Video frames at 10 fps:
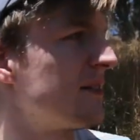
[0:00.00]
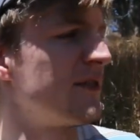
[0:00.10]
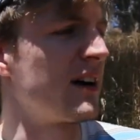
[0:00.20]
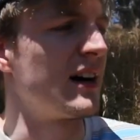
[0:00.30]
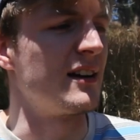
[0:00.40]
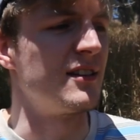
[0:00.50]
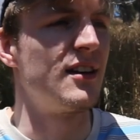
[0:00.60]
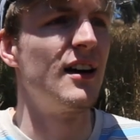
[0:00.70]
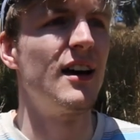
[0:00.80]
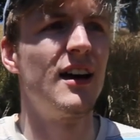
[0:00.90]
we can
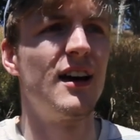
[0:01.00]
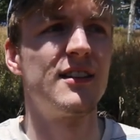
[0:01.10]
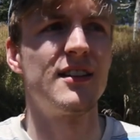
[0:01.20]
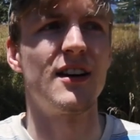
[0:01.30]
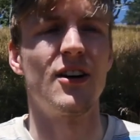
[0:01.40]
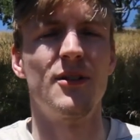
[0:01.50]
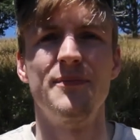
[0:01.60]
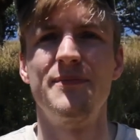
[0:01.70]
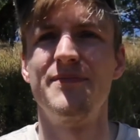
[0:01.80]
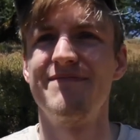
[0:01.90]
find. So.